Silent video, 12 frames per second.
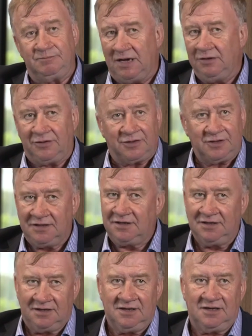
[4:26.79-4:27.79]
Both
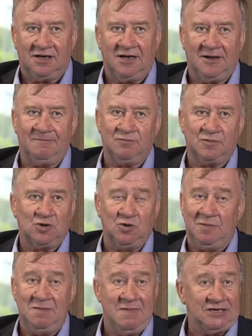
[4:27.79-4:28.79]

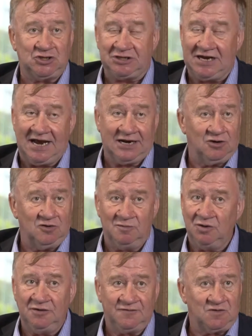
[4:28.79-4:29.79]
could be measured and could
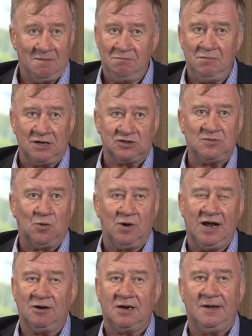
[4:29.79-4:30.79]
move to a much
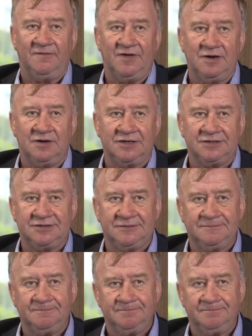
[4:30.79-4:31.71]
more outcome focus.